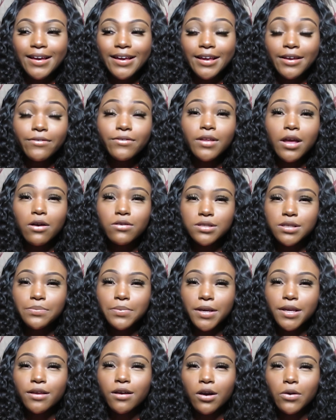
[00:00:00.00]
Even though I was a
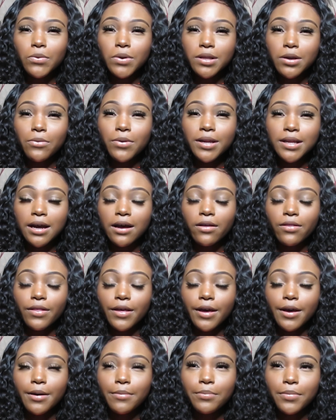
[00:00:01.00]
bit young when I went out
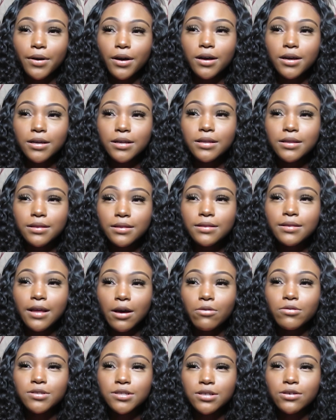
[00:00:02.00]
there, but
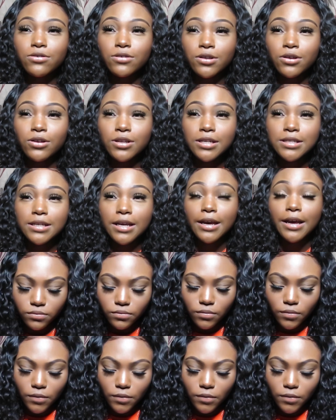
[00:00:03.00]
that was a good holiday.